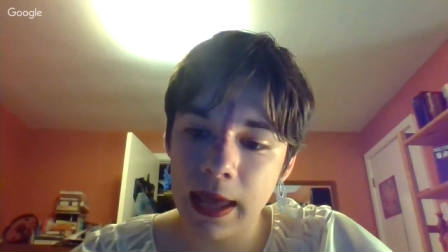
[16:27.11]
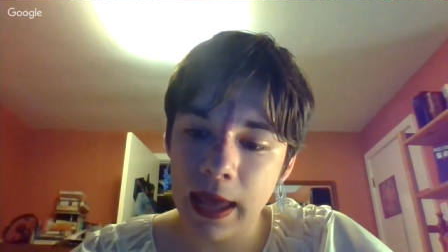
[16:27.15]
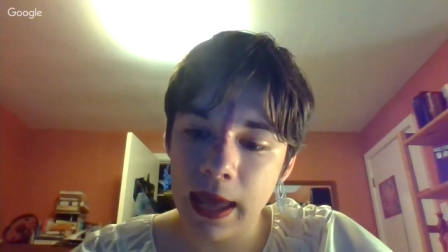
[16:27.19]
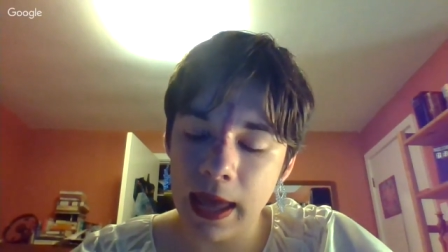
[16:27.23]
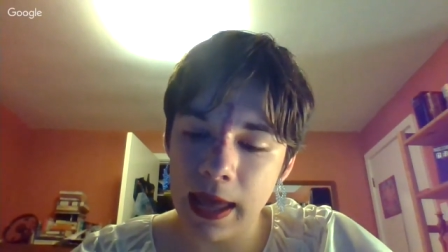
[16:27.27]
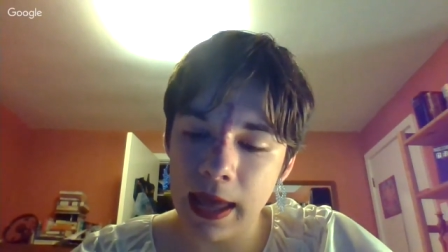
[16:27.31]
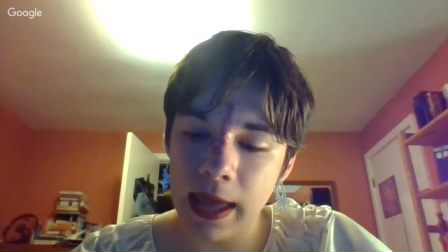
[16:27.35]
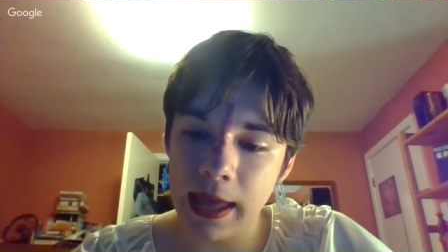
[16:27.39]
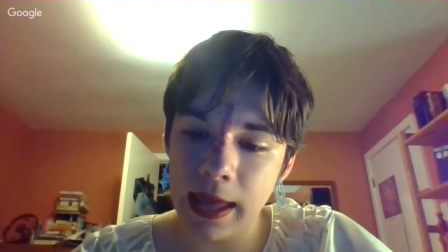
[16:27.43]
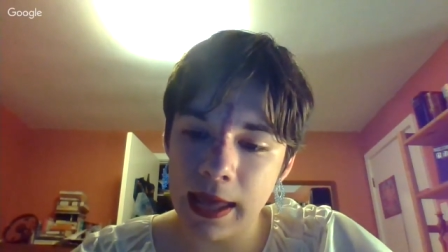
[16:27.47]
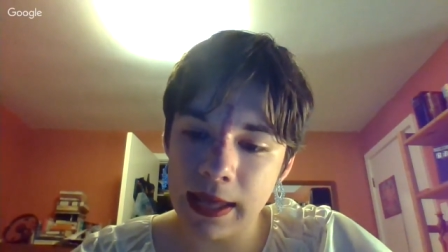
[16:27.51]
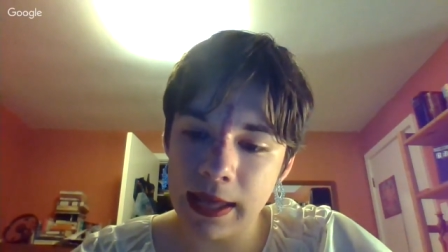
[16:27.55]

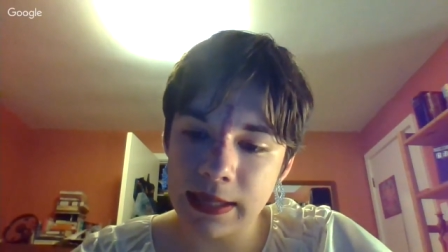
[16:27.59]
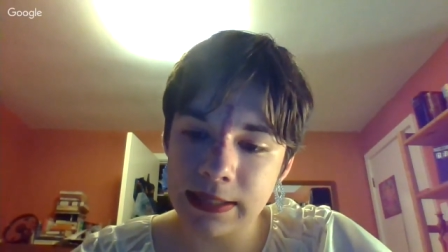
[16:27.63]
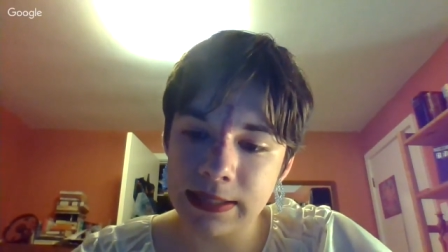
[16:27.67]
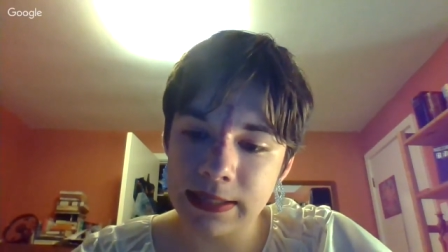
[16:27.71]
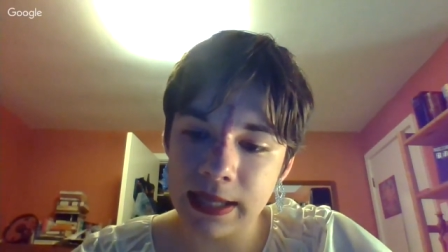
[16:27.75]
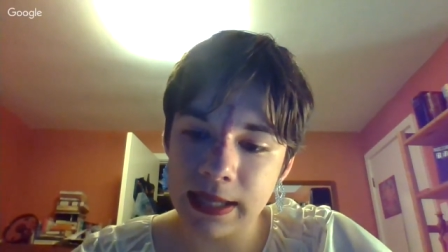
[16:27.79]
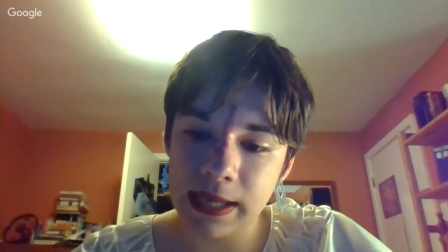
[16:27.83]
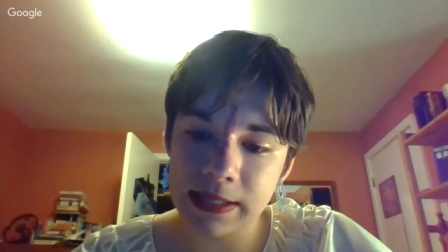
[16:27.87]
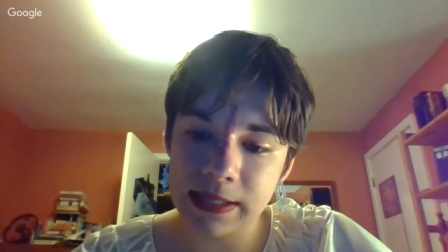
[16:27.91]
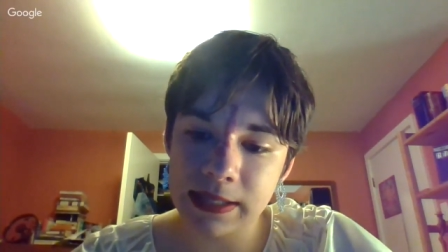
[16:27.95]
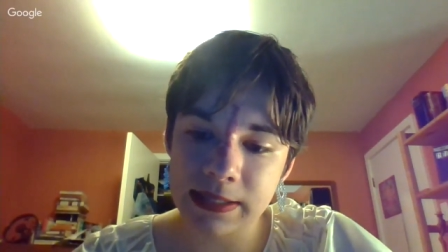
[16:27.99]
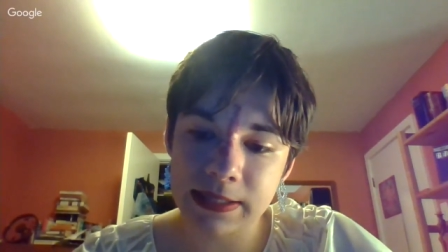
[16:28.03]
And
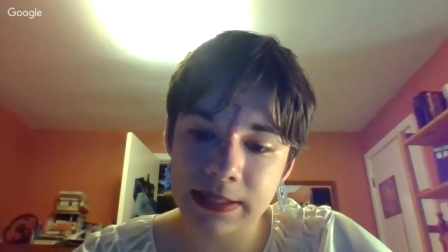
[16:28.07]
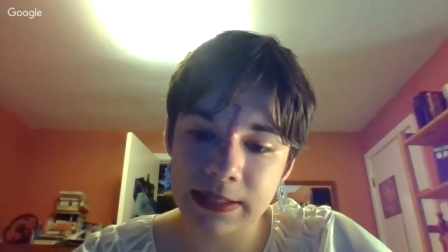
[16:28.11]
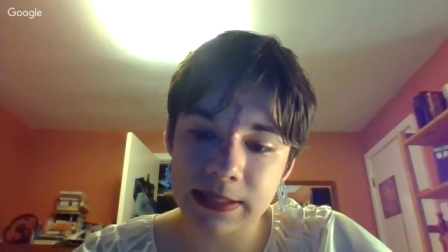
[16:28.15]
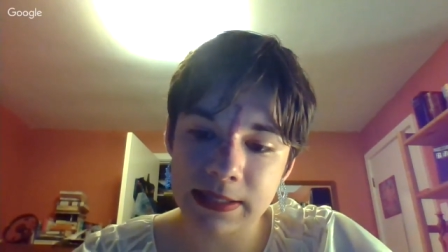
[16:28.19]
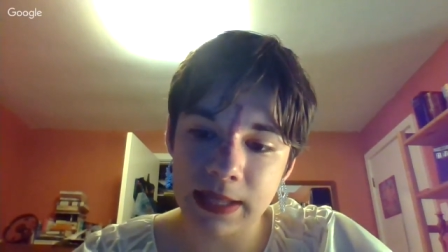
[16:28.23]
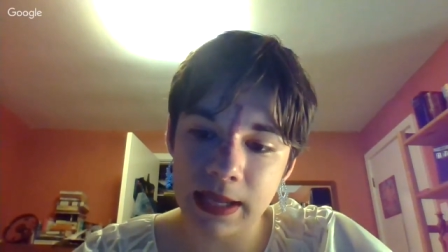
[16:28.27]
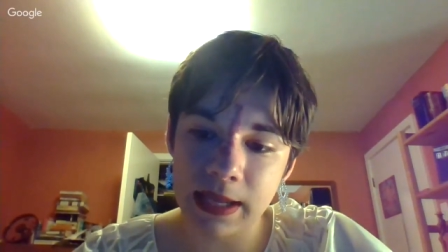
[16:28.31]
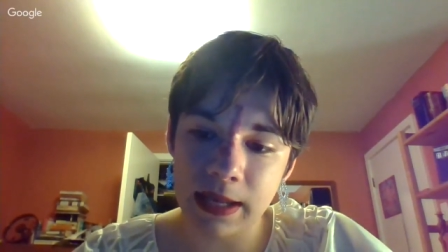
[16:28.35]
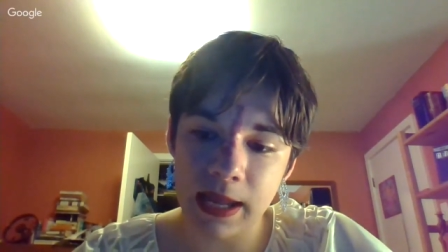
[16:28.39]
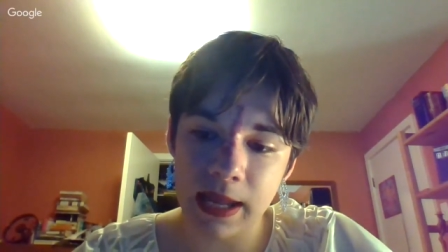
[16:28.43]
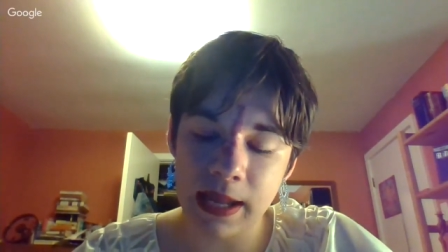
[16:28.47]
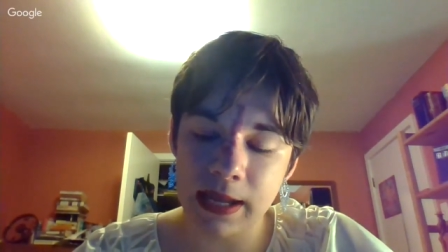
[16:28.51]
it
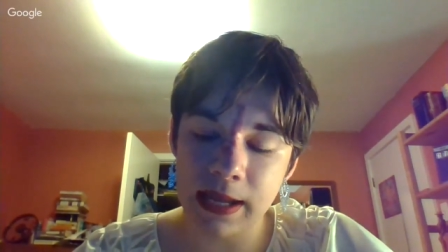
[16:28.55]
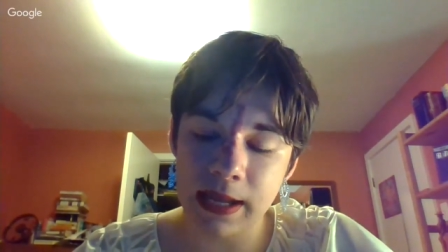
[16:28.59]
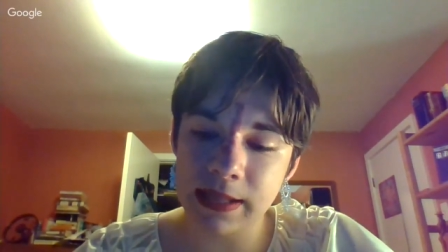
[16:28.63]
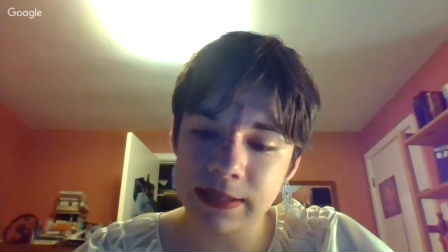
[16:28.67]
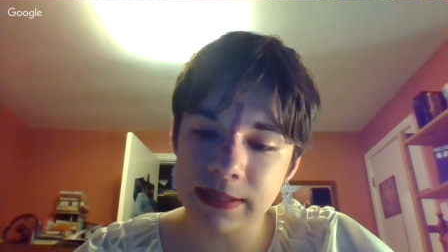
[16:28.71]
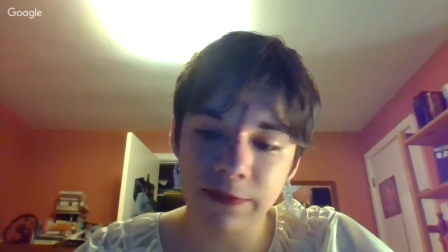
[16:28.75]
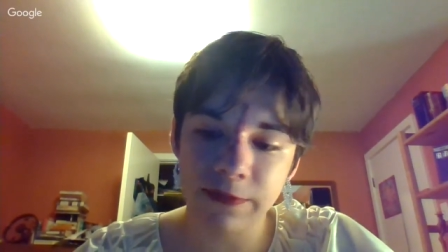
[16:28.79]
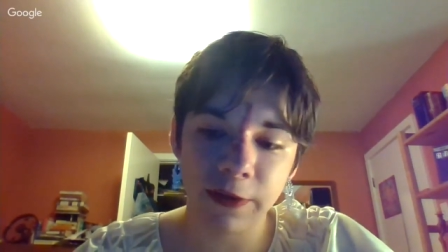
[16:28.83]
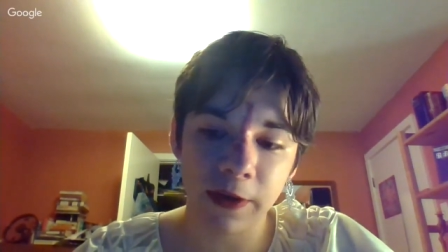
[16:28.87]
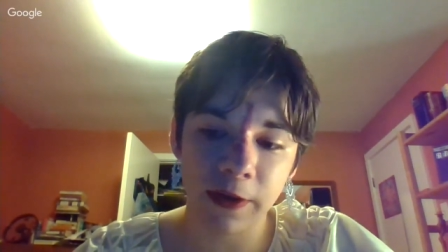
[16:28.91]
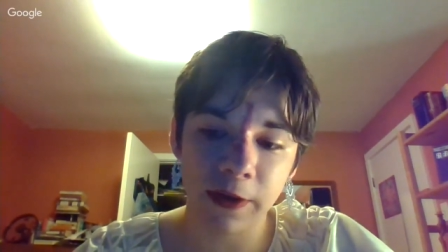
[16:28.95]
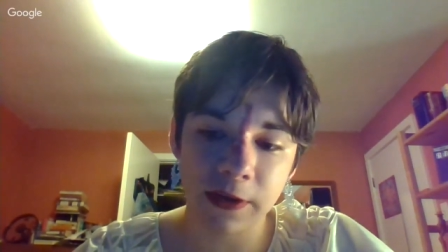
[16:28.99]
is
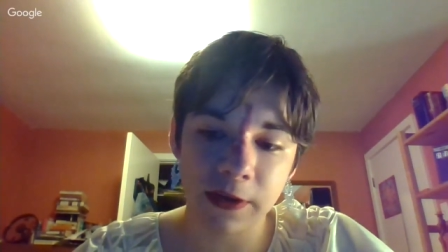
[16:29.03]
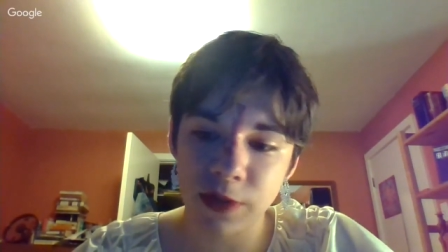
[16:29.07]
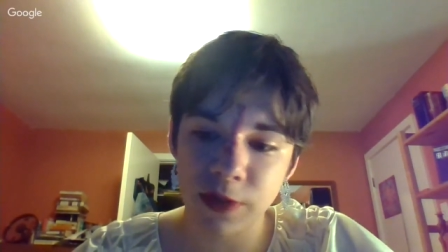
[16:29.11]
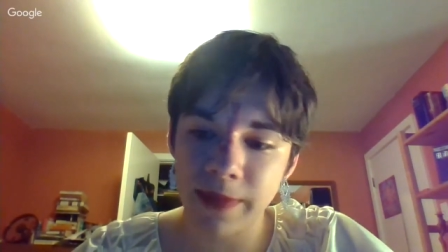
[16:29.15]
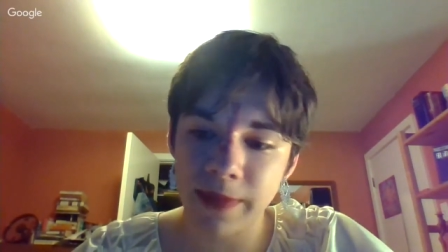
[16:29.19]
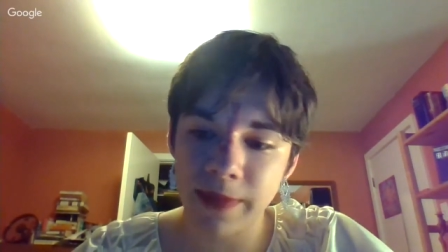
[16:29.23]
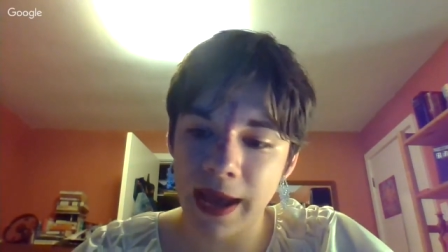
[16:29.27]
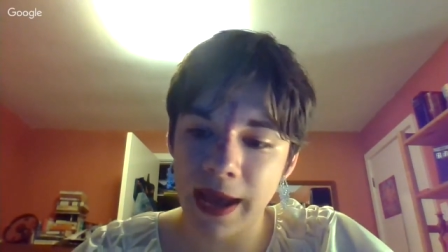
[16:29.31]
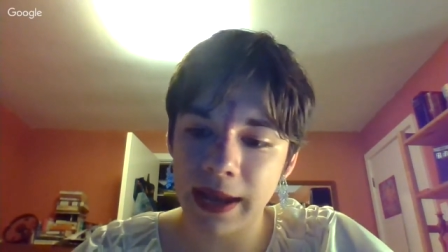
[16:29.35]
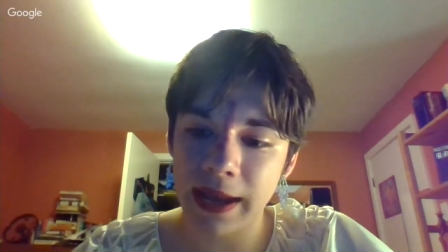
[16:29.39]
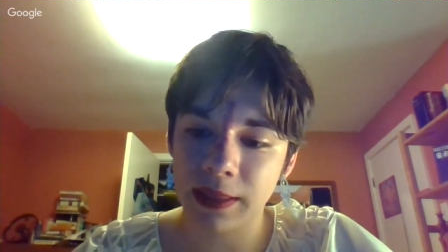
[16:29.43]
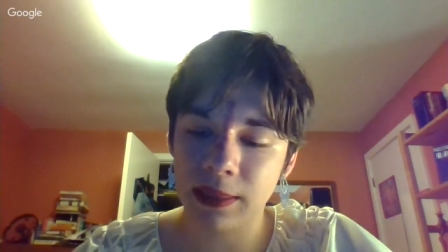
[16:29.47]
a very
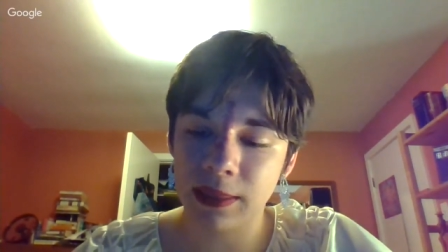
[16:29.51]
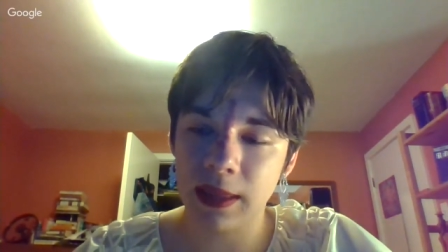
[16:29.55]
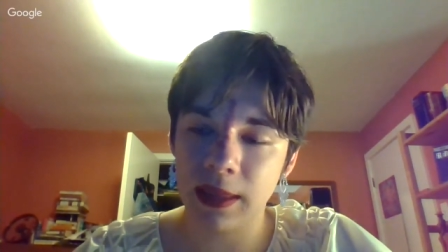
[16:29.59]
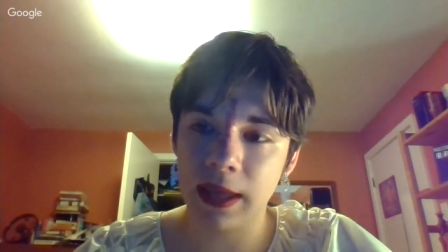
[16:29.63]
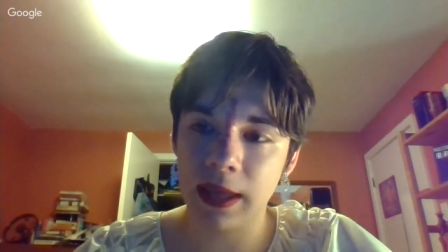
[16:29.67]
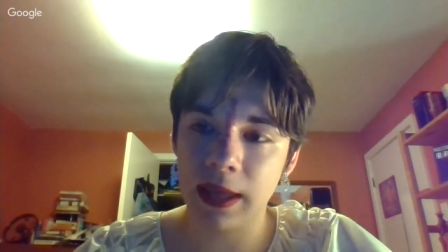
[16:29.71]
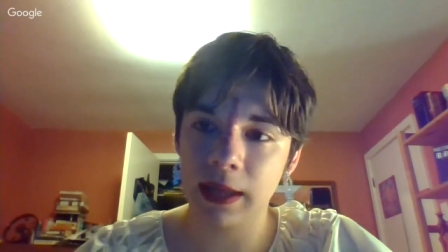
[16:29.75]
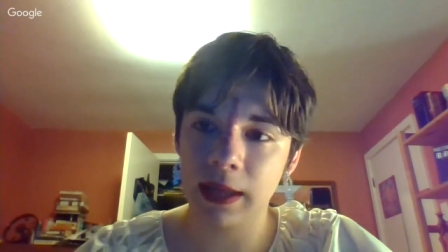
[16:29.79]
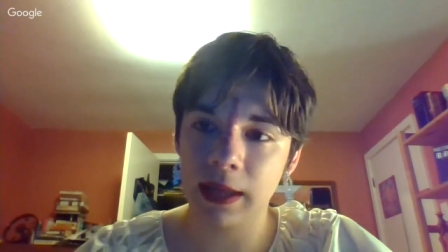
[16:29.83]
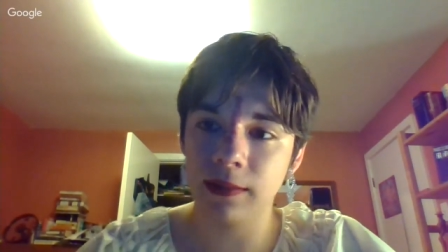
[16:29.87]
traumatic thing.